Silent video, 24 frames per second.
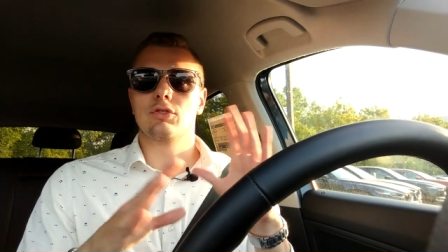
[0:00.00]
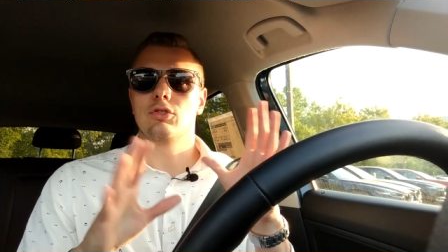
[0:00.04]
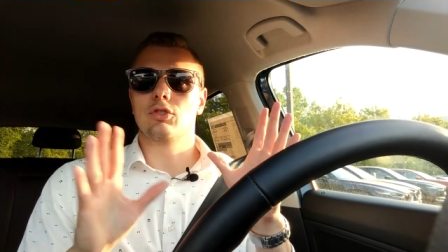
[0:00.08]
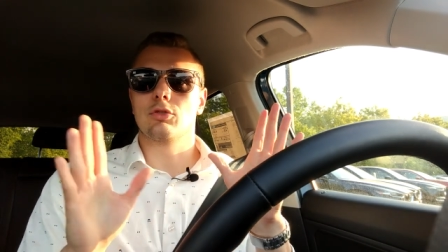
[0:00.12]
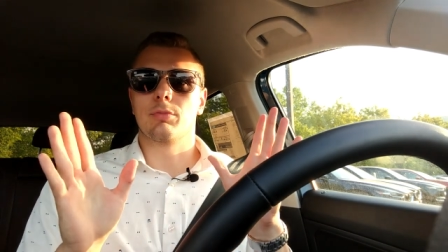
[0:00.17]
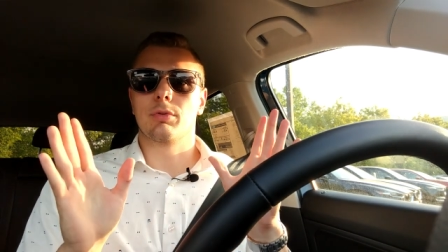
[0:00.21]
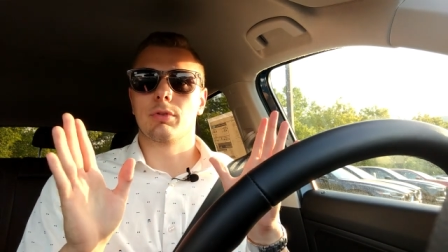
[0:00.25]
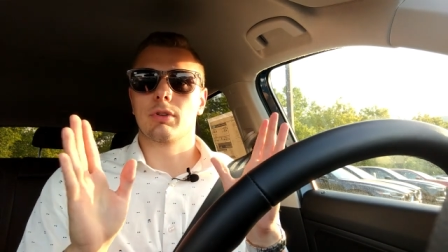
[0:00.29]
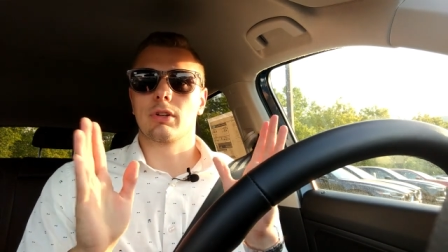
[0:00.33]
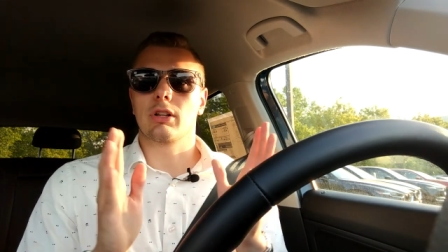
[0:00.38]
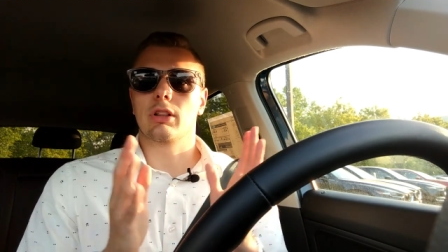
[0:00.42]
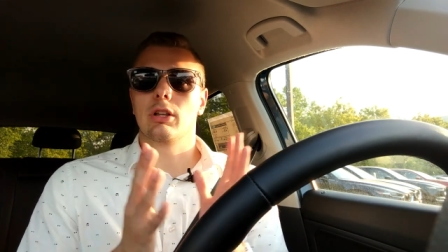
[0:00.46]

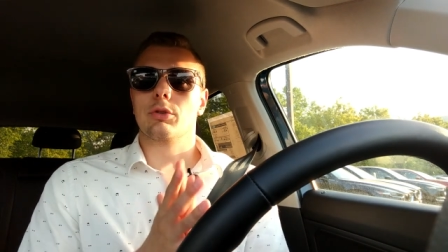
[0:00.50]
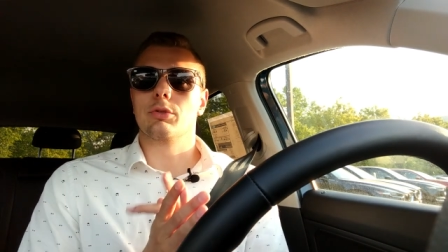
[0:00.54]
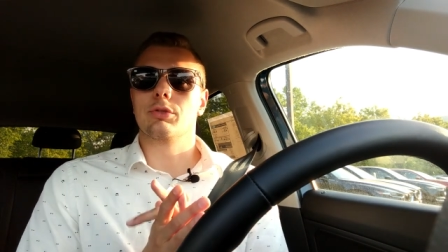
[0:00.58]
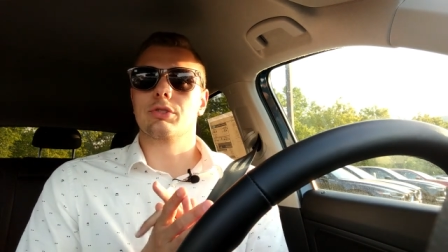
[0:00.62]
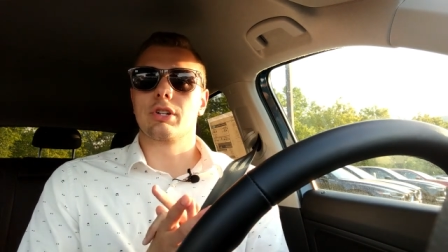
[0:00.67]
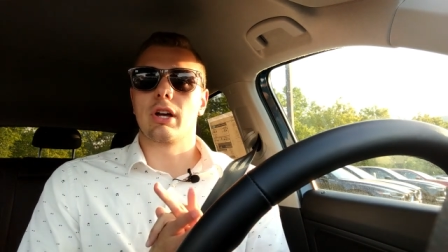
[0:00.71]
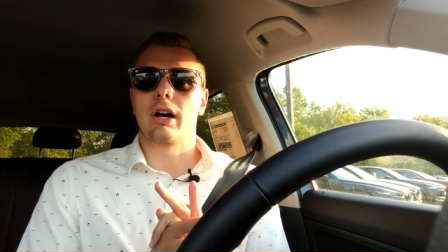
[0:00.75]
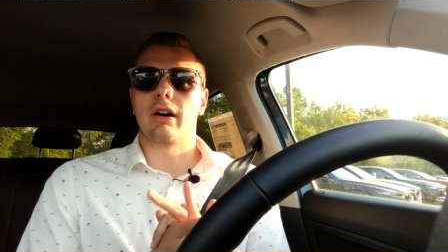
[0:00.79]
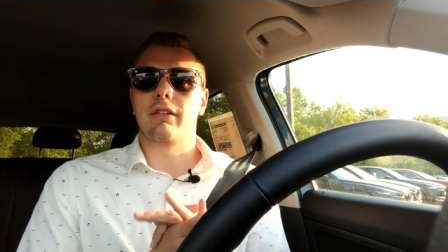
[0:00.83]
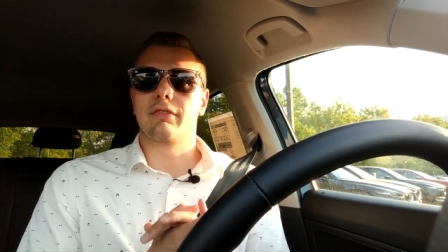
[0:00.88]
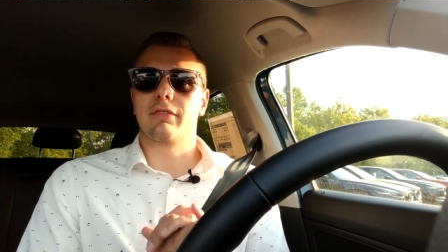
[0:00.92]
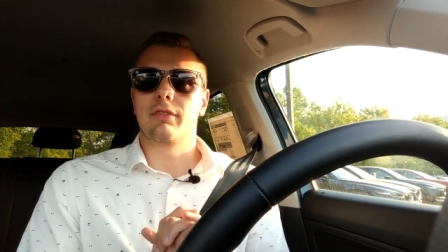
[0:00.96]
super
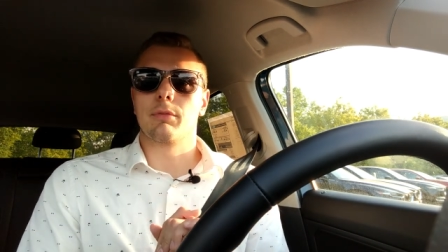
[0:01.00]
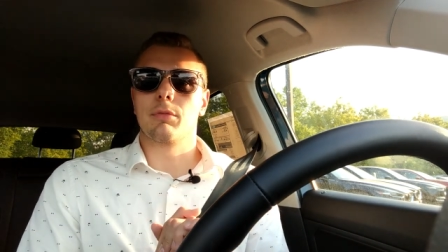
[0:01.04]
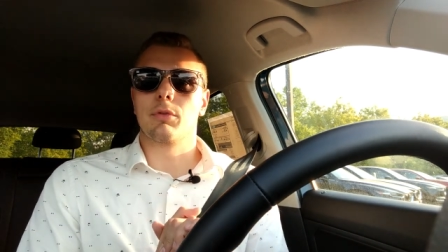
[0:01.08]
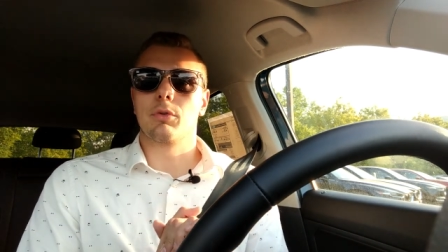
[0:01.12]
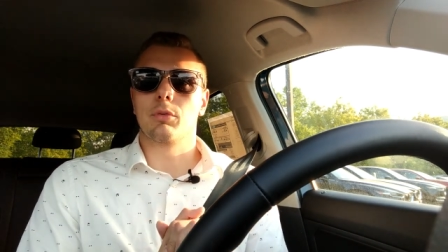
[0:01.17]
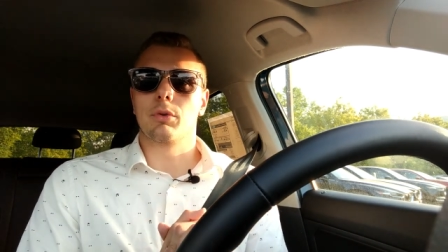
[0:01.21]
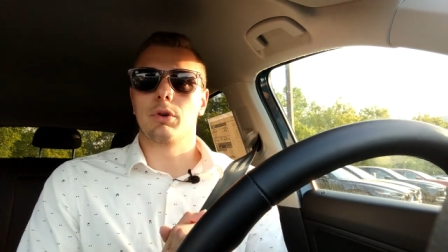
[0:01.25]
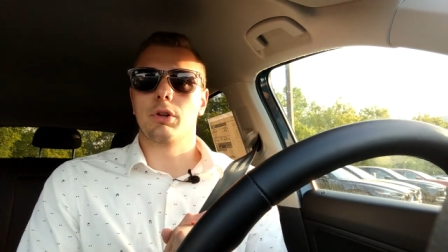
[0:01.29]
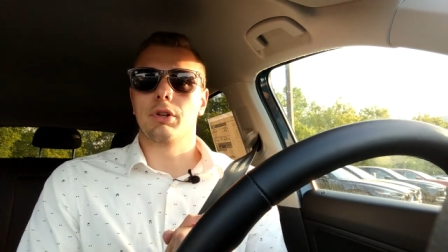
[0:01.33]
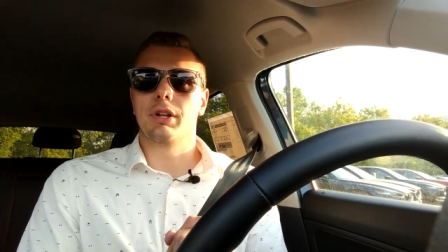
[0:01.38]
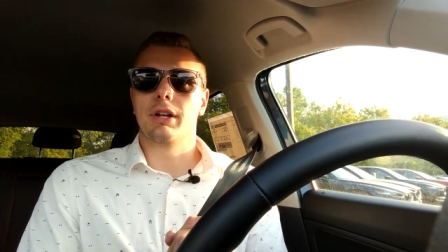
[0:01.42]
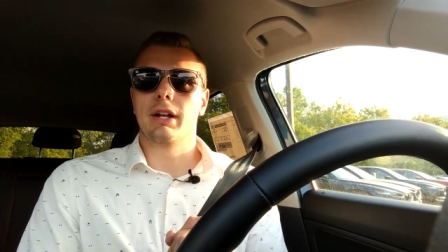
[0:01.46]
closed off from
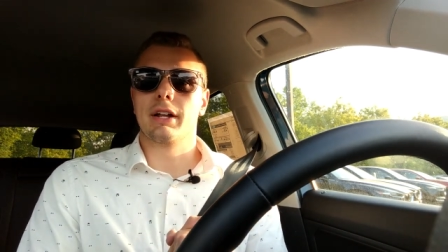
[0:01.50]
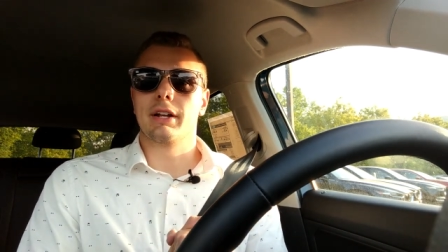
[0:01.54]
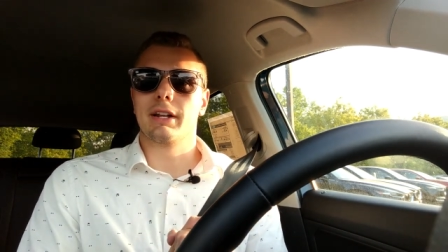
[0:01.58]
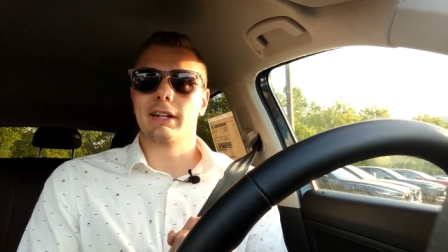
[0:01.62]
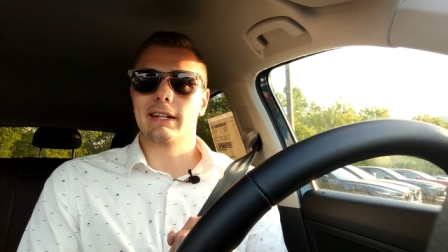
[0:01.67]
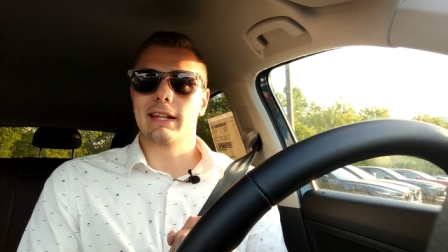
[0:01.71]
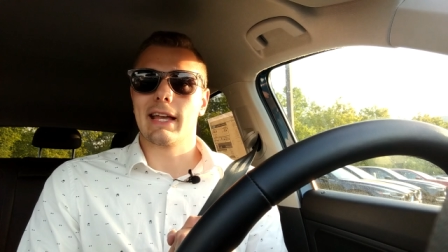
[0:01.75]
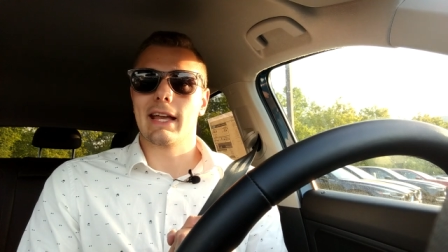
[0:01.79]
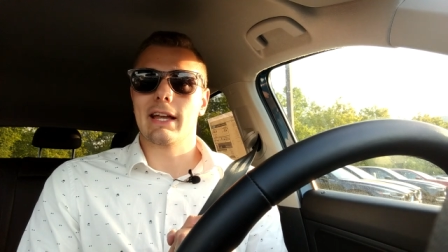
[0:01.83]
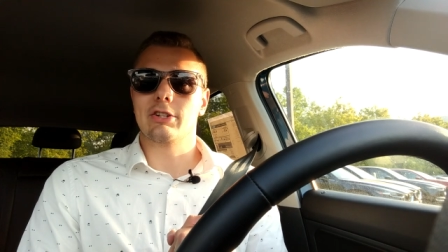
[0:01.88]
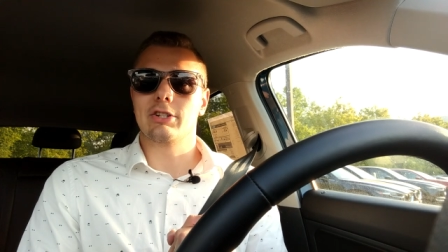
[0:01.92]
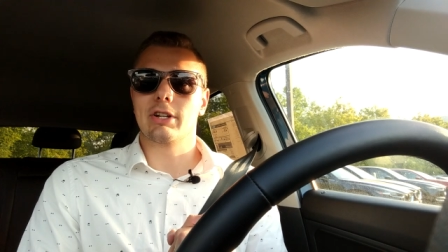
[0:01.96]
the world and
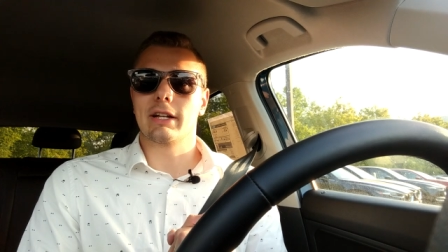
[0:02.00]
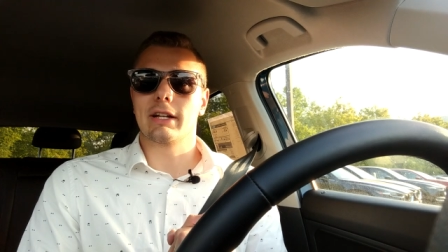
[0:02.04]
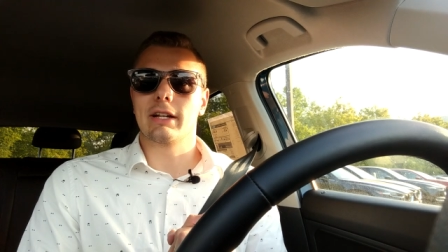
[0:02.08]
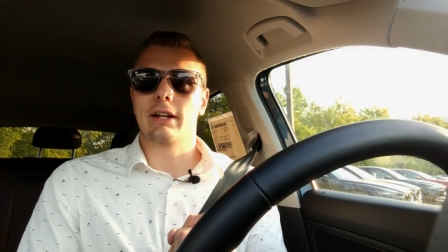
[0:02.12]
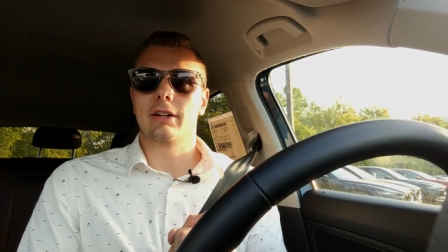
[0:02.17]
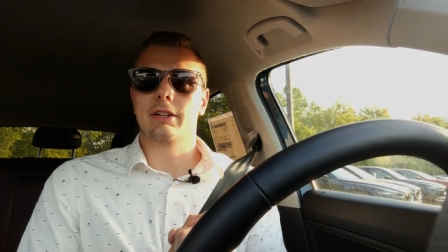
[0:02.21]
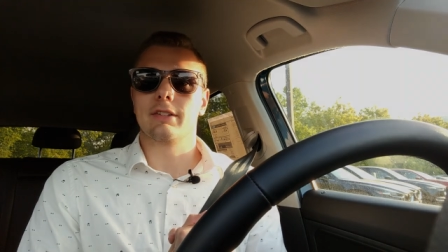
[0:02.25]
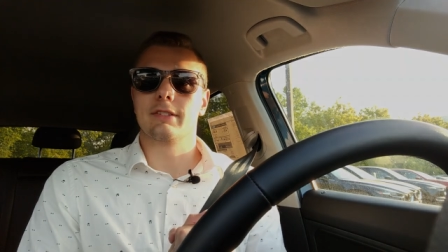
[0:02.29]
unengaging and